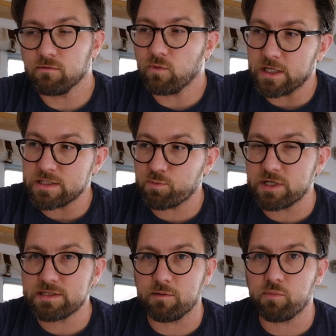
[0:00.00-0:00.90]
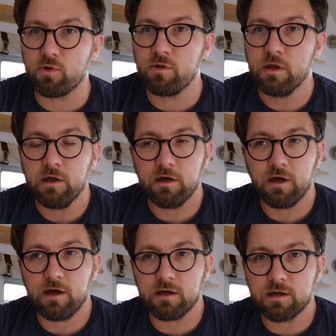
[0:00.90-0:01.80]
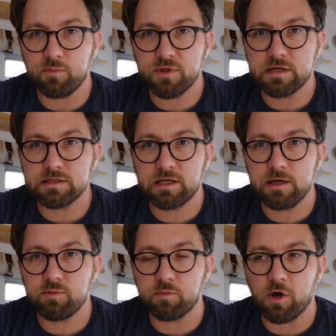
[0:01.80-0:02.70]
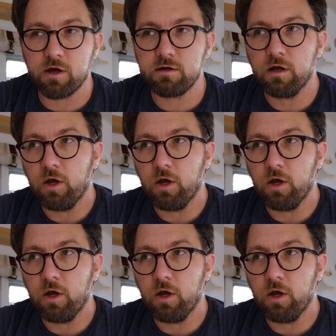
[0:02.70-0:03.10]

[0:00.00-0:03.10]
Well, it's pretty simple. A couple things to keep in mind.